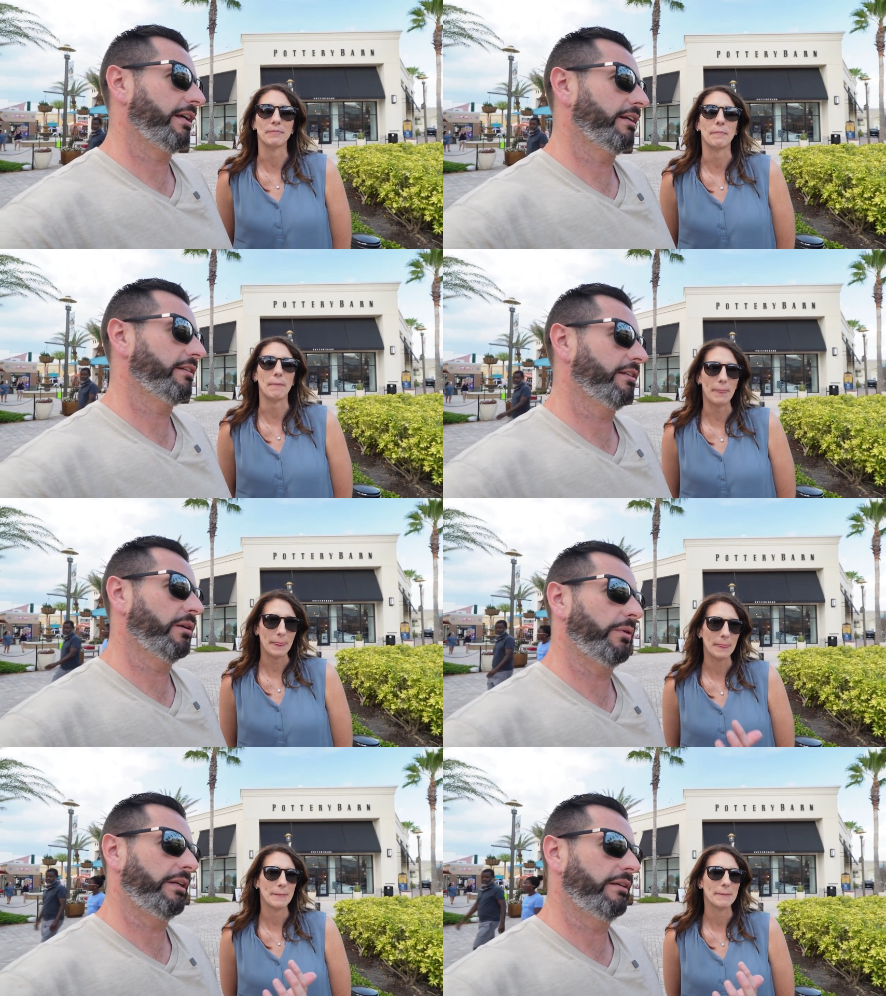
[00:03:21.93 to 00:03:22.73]
Speaker 1: and you
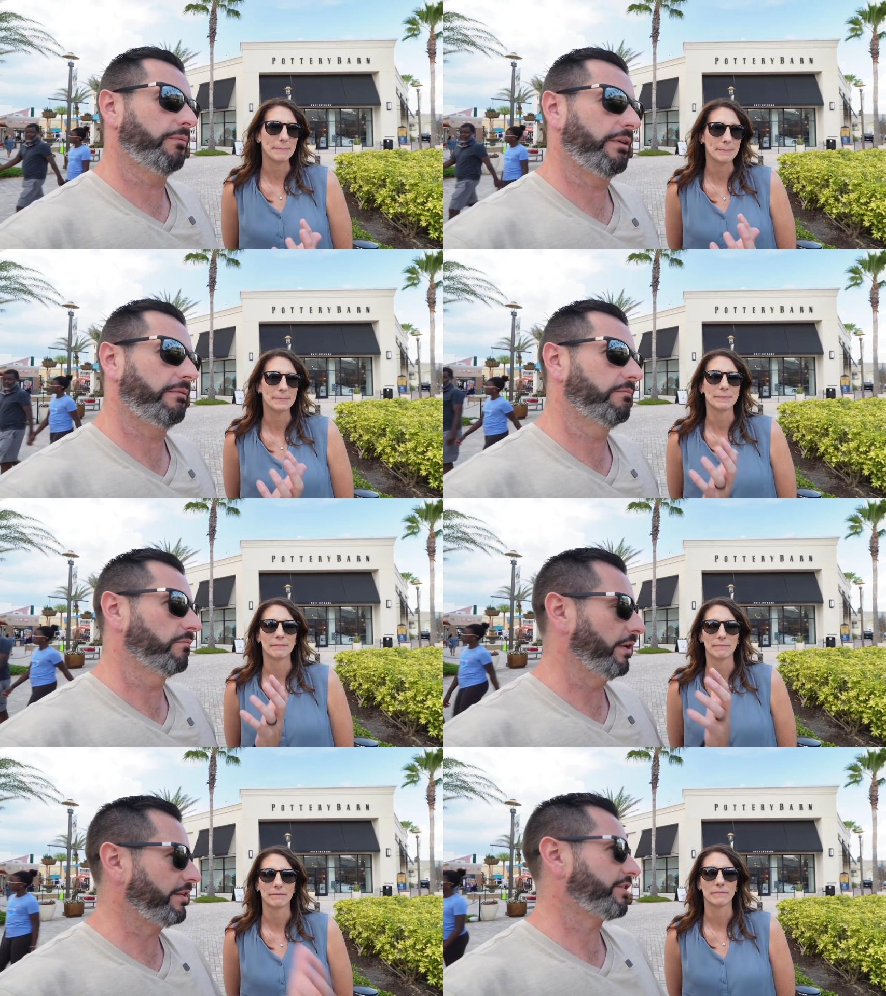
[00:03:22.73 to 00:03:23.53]
know, we we
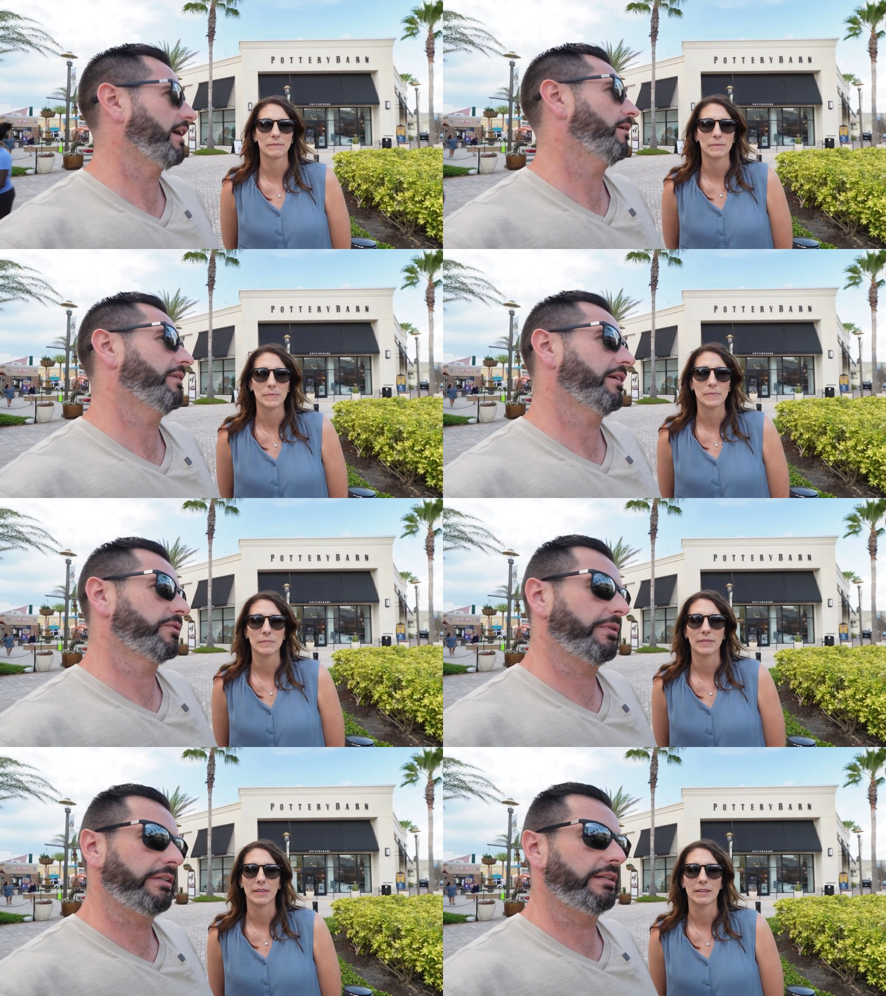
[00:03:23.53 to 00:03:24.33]
reached out
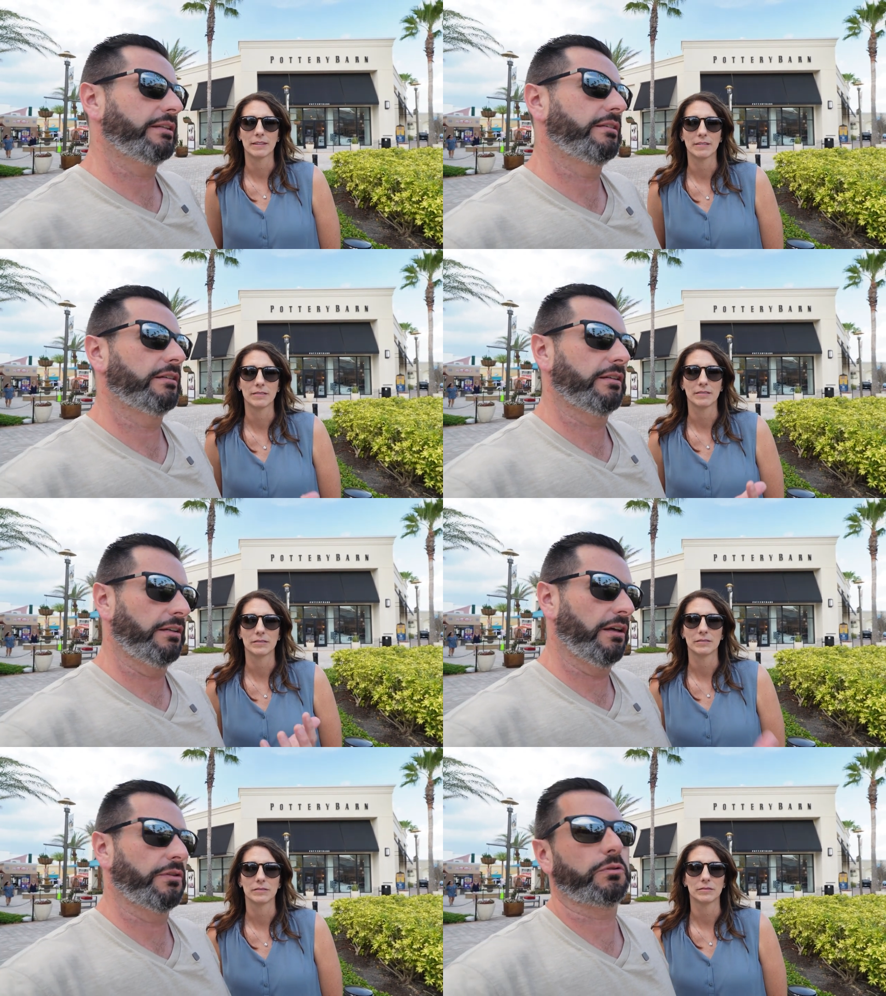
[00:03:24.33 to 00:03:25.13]
because we needed
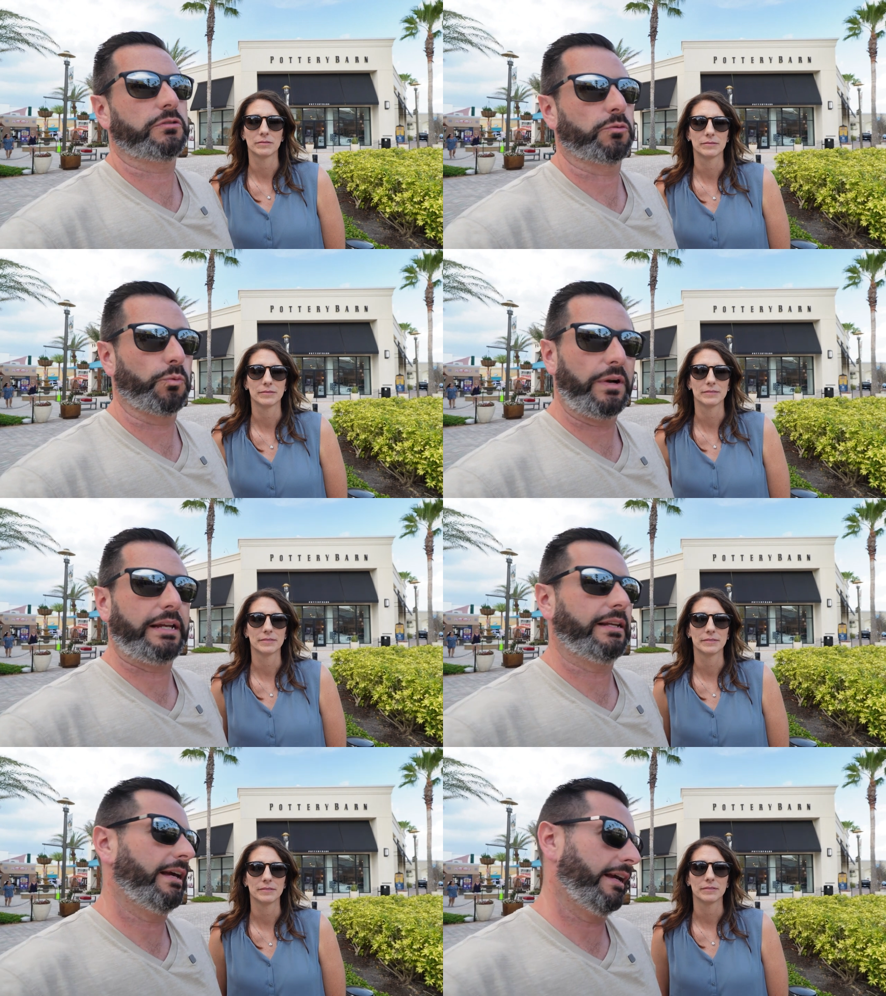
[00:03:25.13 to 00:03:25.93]
another
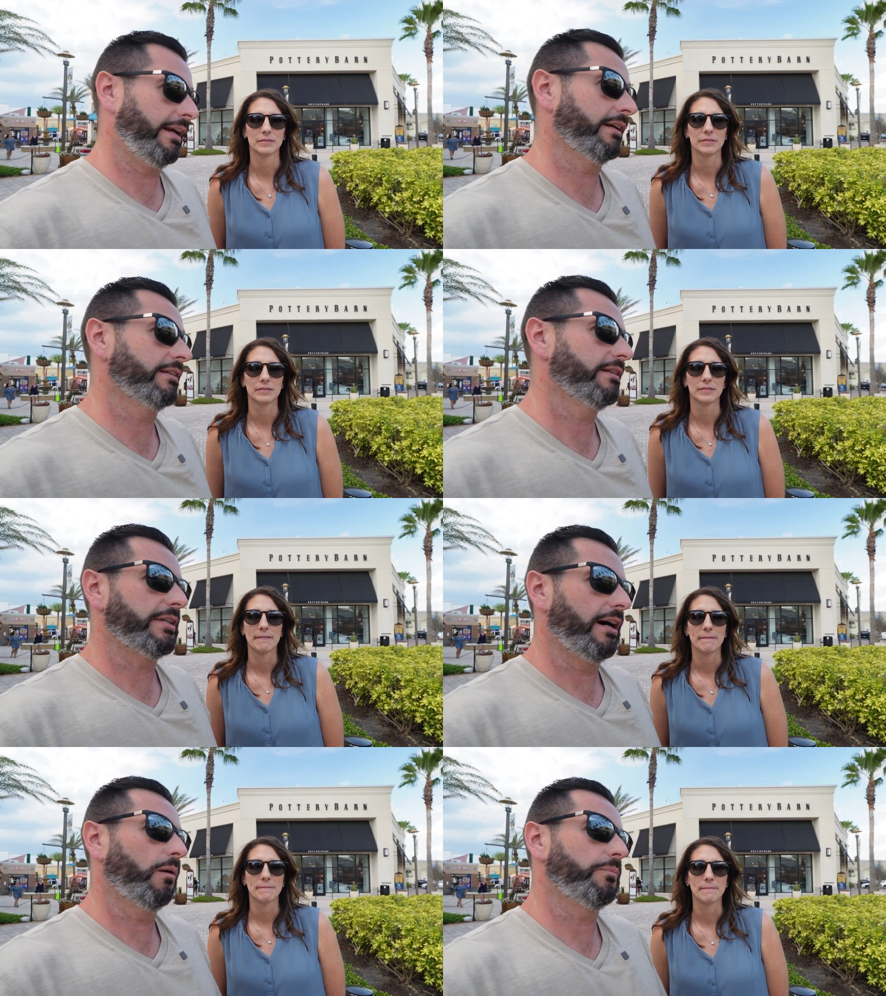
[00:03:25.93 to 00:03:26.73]
great hand
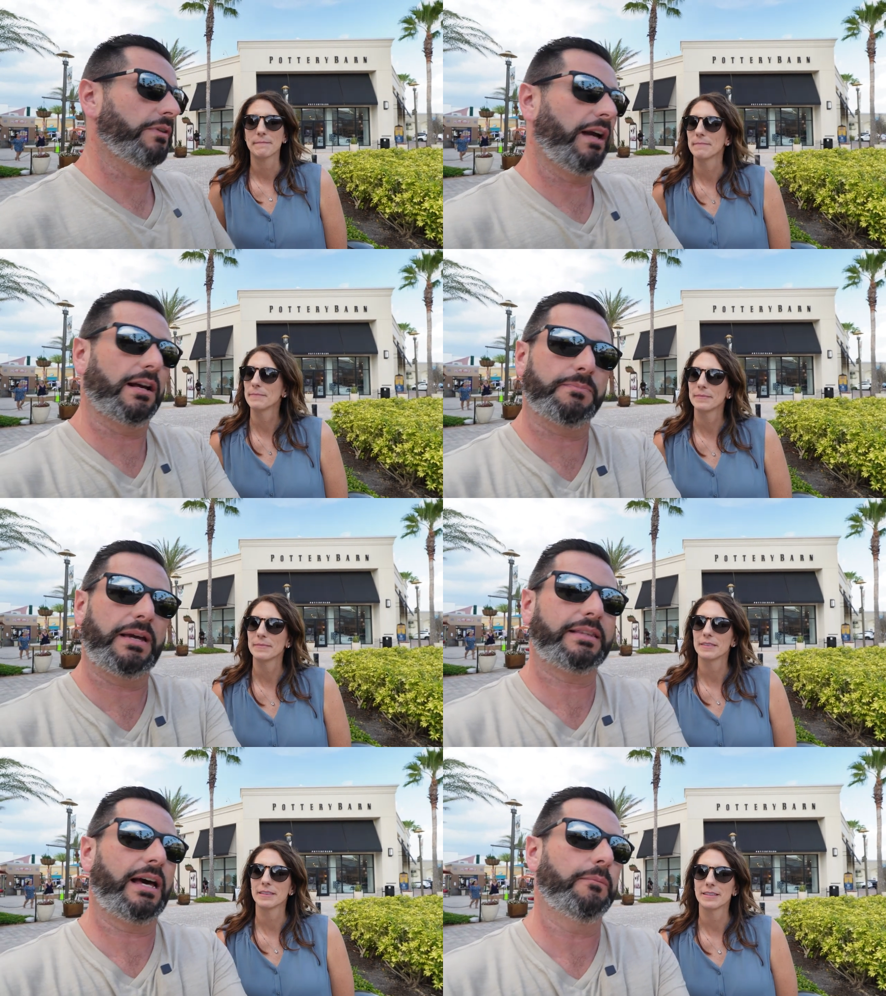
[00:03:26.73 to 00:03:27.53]
to help you guys
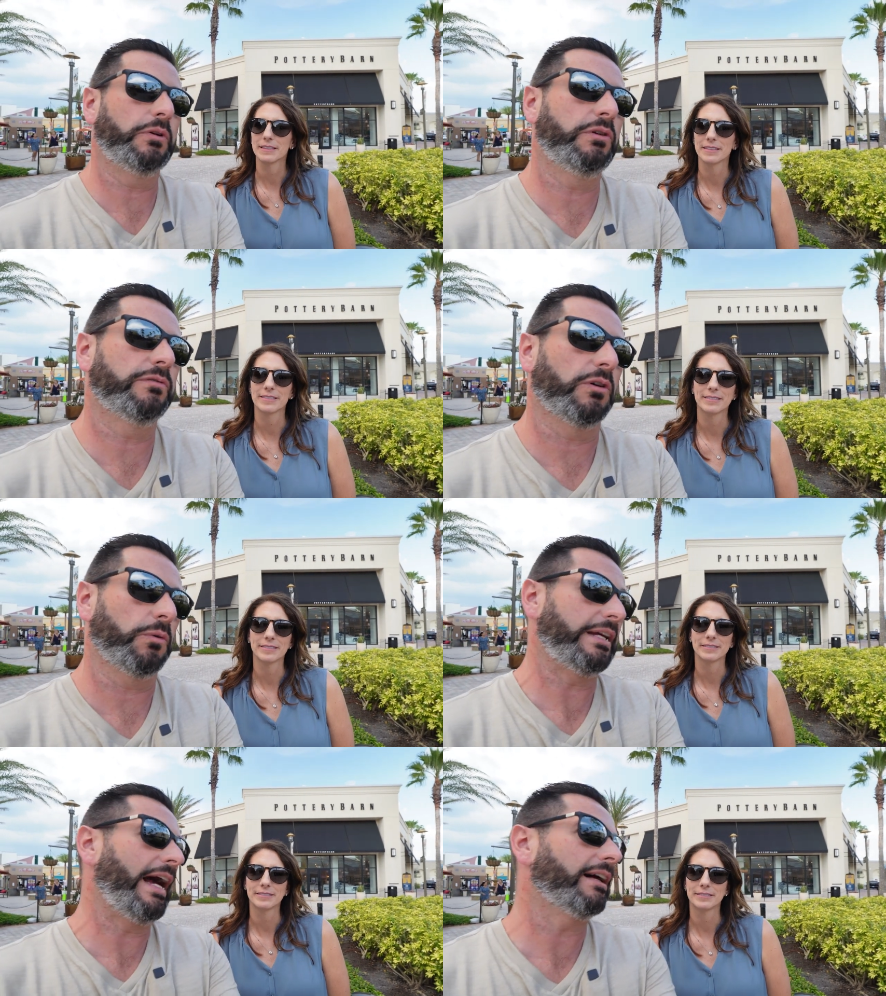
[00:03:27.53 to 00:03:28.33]
make that move
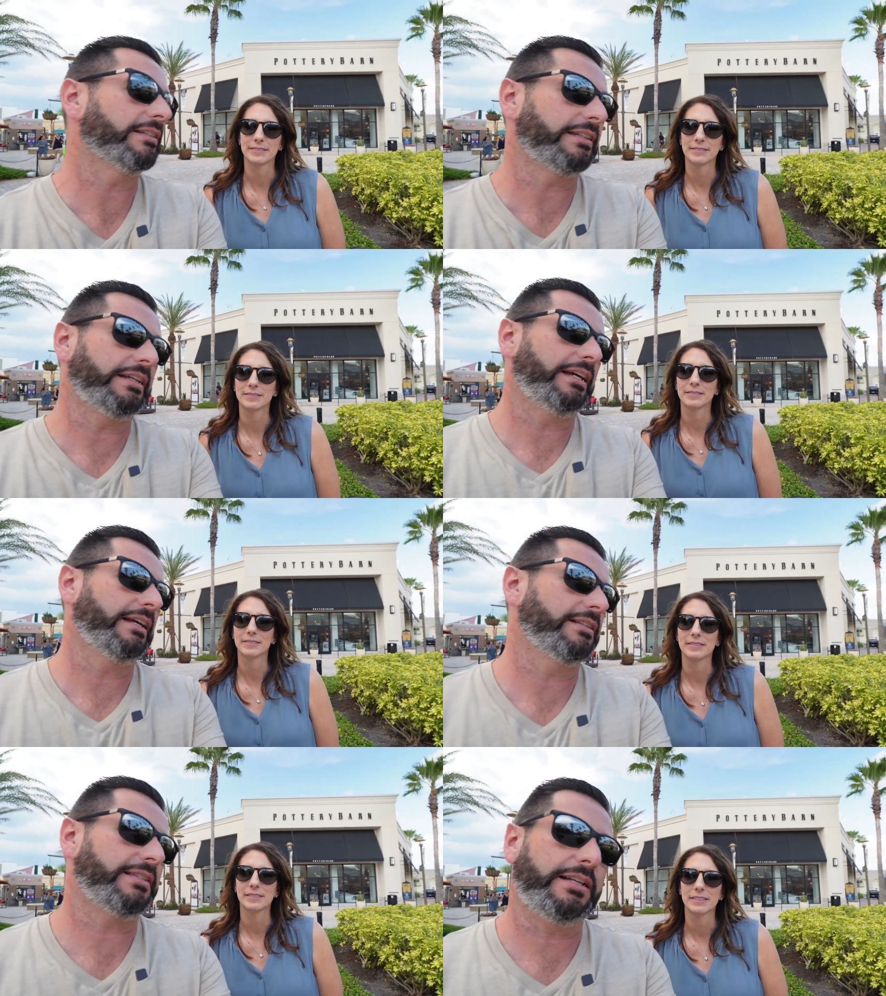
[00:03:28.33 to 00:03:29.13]
a reality.
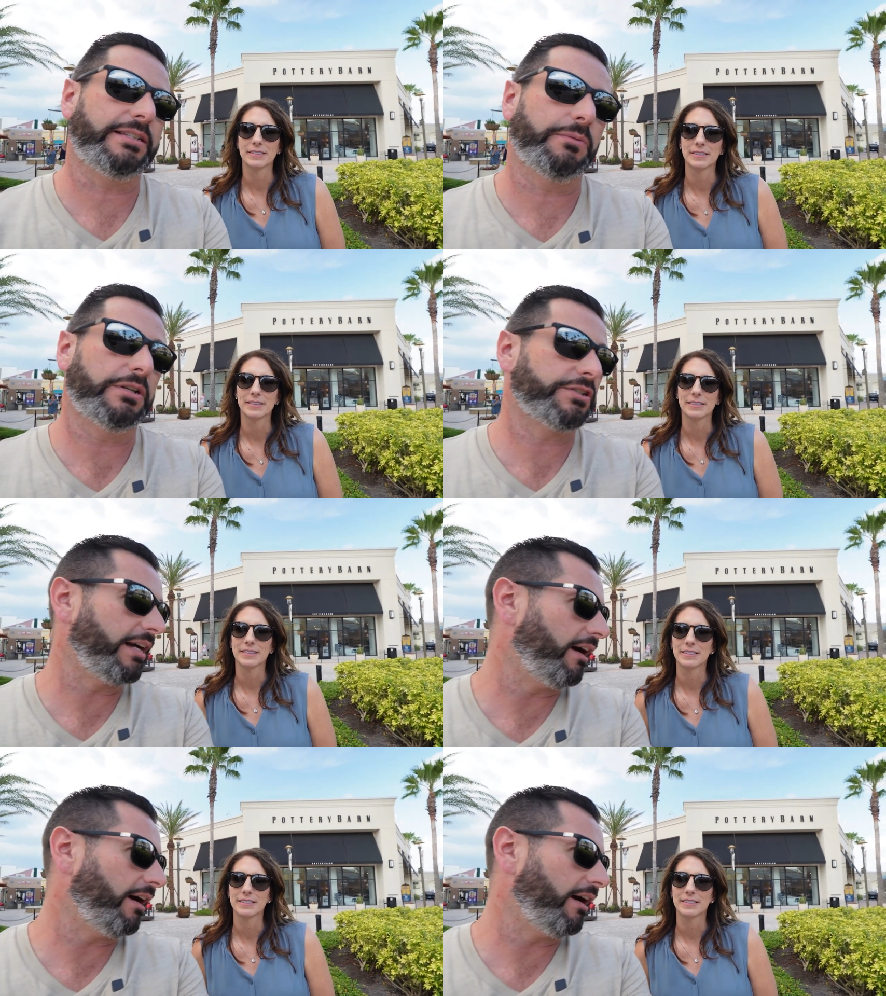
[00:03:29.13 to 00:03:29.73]
And Stacy reached